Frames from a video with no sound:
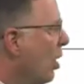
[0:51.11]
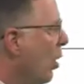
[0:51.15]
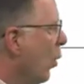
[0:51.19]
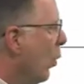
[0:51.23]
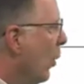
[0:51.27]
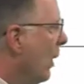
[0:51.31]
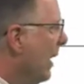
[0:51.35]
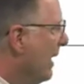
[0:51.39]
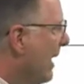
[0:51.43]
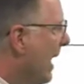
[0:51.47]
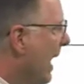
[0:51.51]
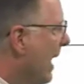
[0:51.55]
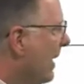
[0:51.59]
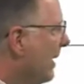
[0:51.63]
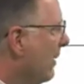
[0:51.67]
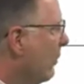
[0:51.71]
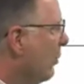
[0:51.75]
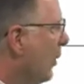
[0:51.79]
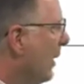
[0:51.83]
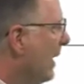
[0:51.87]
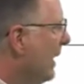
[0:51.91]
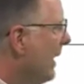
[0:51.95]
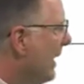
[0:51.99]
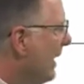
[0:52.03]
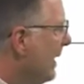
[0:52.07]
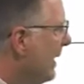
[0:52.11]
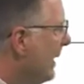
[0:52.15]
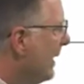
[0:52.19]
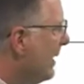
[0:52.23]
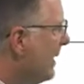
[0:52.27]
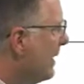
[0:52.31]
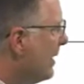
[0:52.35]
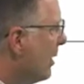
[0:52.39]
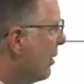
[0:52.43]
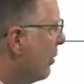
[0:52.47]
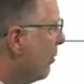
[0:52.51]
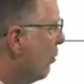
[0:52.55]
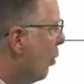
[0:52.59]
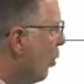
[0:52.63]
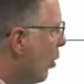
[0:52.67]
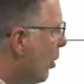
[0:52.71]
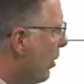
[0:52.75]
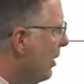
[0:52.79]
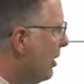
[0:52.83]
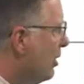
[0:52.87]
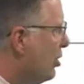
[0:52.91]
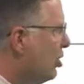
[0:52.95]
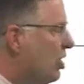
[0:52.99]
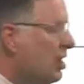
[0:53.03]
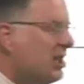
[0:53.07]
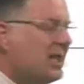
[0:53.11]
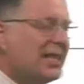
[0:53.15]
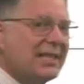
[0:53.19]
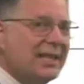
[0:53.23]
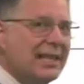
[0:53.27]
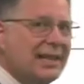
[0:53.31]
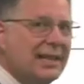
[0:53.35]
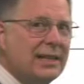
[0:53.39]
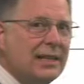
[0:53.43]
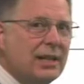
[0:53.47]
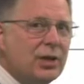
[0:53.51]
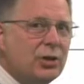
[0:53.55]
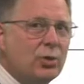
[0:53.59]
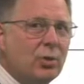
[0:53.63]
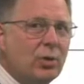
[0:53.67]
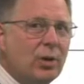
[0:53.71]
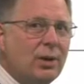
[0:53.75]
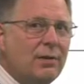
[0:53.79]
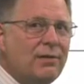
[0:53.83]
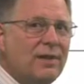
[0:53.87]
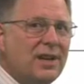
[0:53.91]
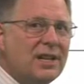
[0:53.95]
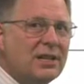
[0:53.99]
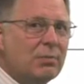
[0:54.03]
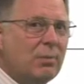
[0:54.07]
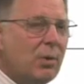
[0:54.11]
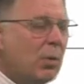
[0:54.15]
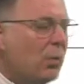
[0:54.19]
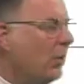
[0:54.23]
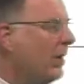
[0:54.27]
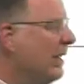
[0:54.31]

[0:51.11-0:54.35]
we need to consider more than just the initial investment.